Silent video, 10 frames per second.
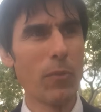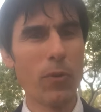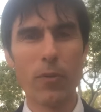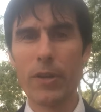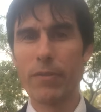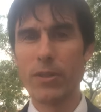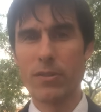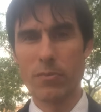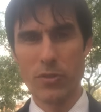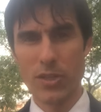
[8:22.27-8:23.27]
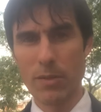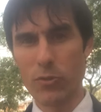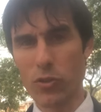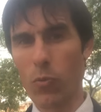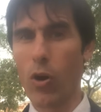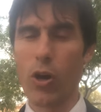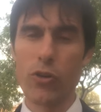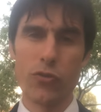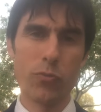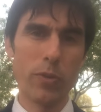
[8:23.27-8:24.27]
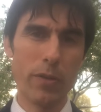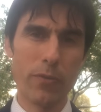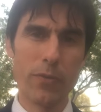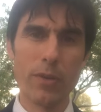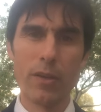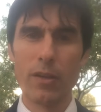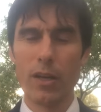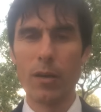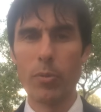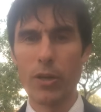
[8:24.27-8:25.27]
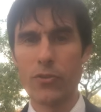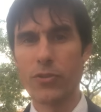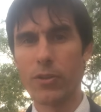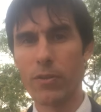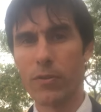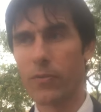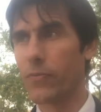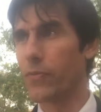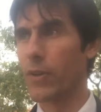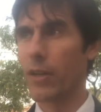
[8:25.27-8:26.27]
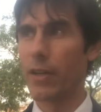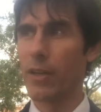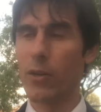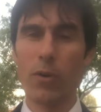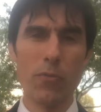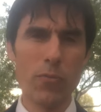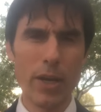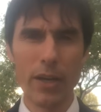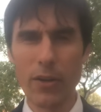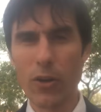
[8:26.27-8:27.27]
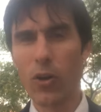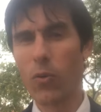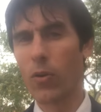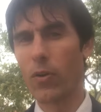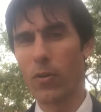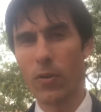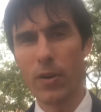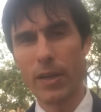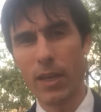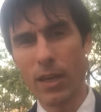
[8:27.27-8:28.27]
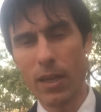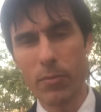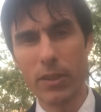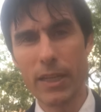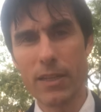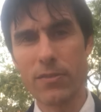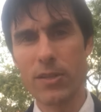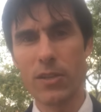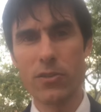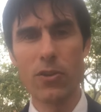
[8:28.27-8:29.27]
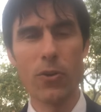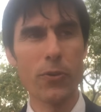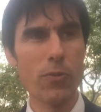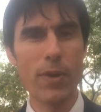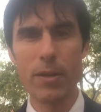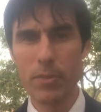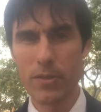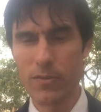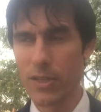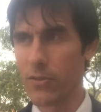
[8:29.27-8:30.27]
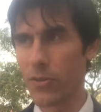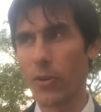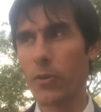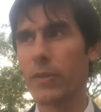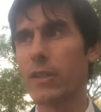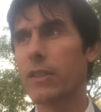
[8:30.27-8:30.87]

or even some steamed squash with a bunch of, you know, oregano or Himalayan sea salt or Redmond sea salt